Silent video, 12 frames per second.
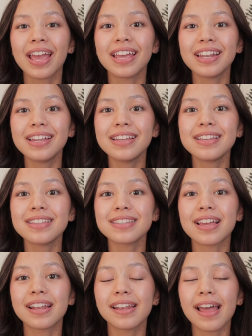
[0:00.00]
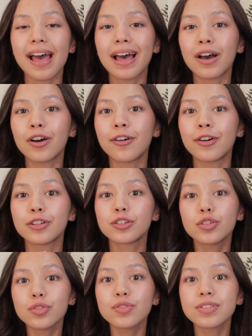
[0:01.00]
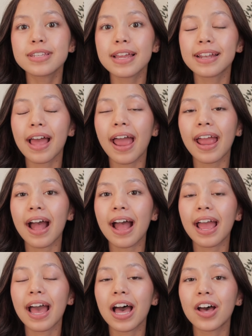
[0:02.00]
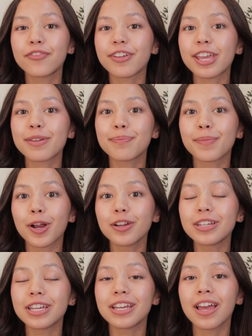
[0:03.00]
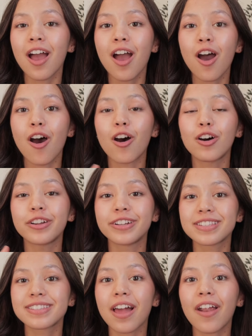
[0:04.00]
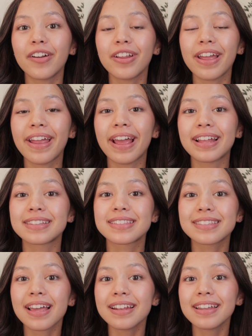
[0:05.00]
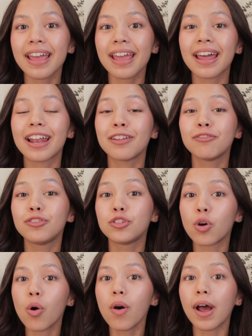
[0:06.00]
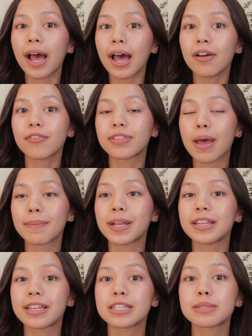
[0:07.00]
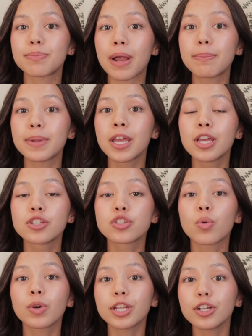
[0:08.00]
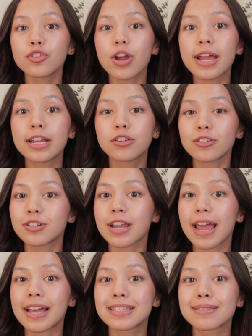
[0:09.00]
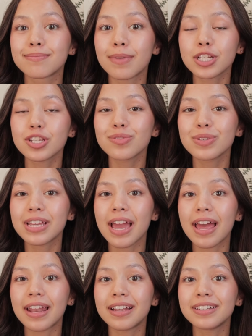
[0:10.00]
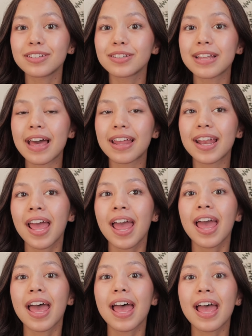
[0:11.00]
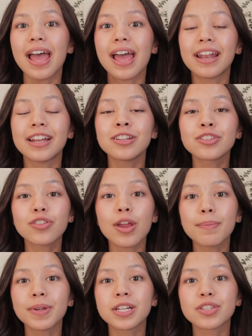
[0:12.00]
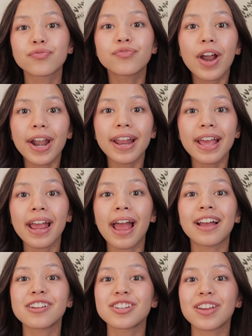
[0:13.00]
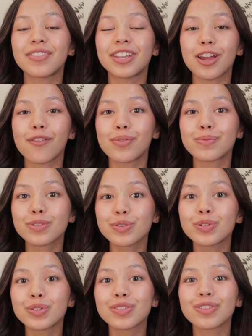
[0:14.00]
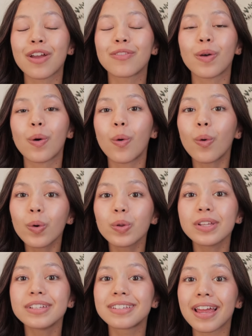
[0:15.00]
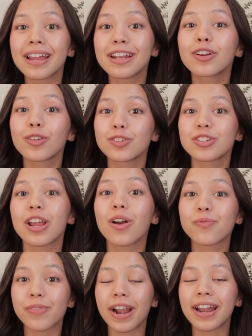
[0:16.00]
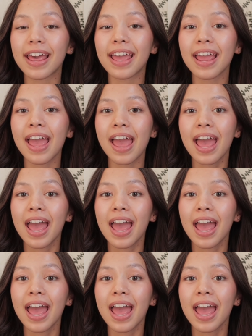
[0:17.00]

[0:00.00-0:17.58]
It is now Tuesday night. I have a market on Saturday and Sunday, and I don't have that many things prepped, so we're going to try and crochet as much as we can until then. And it is great because Friday I actually have the day off from school, so I have the whole day to crochet on Friday.